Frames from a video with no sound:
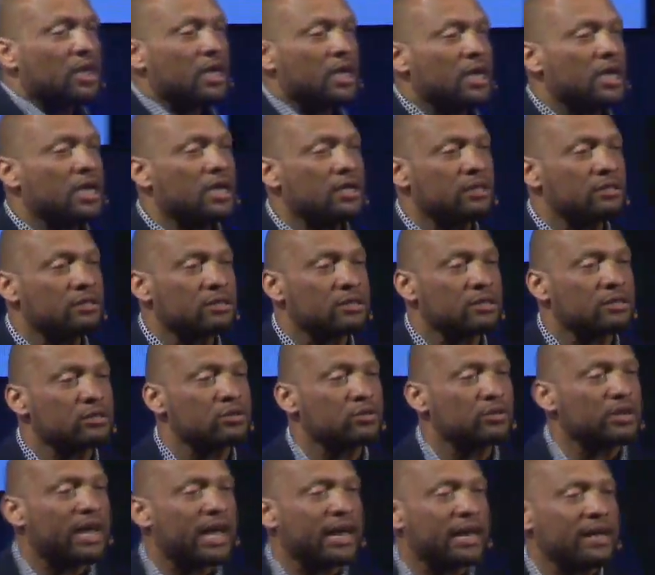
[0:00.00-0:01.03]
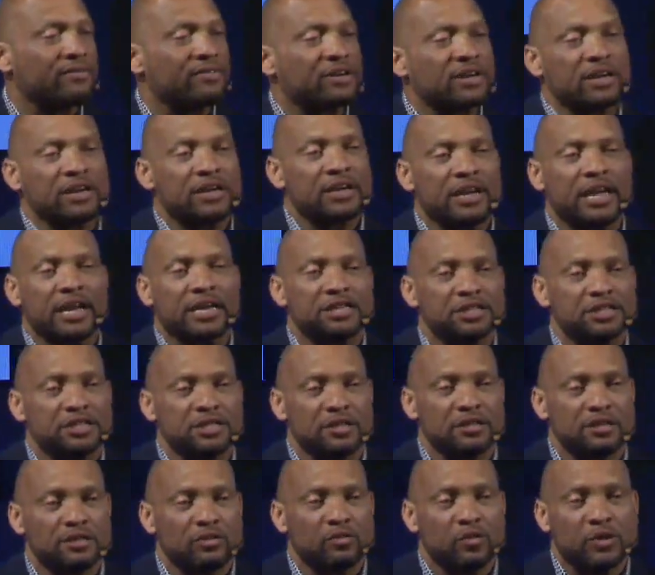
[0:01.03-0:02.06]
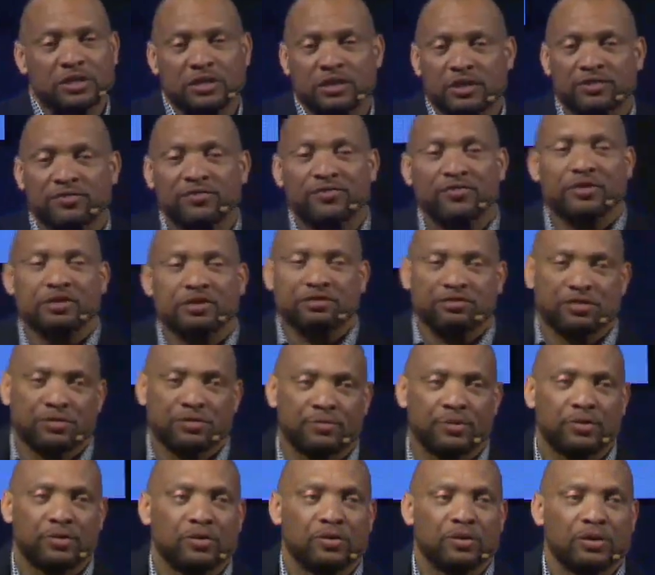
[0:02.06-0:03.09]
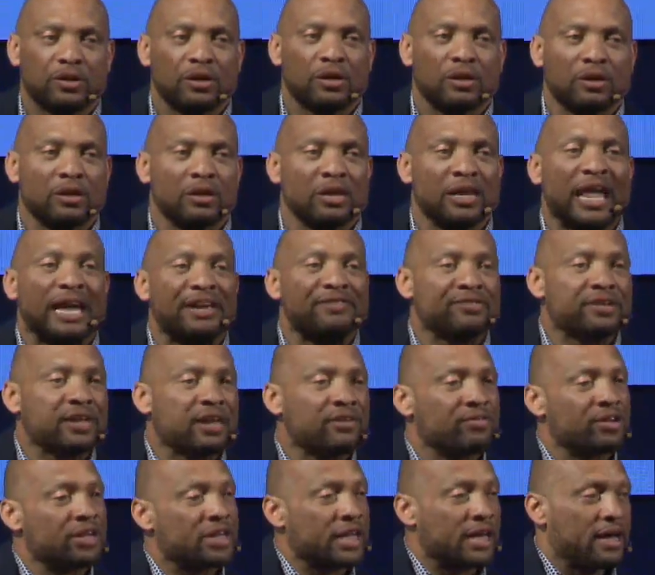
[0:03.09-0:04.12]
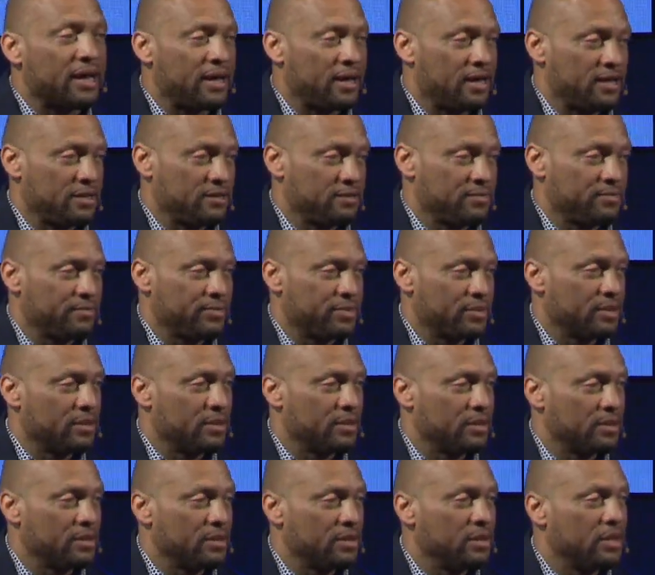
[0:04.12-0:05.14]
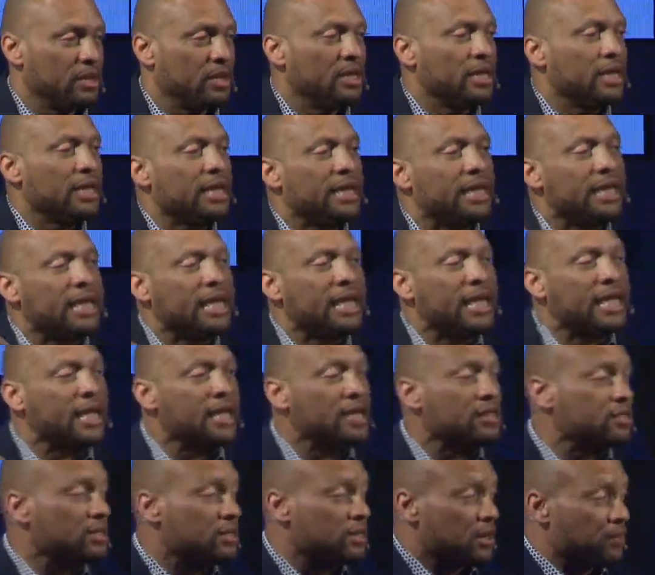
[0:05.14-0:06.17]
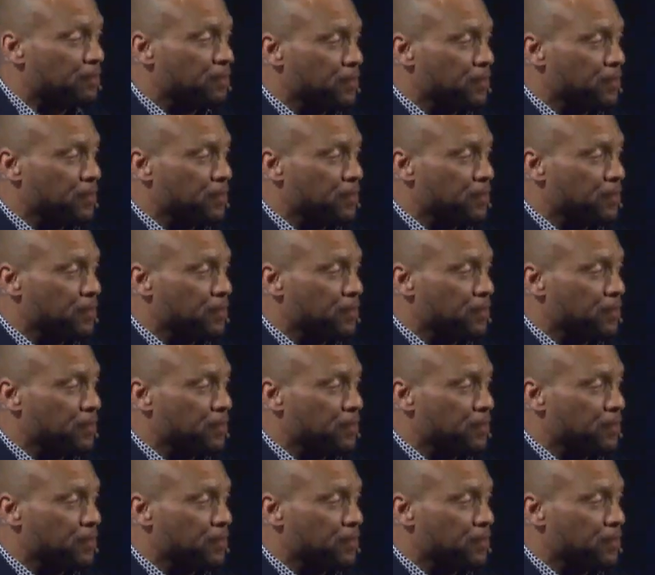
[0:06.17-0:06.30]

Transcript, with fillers: Heathen do not have a connection with the invisible, life giving God heathen are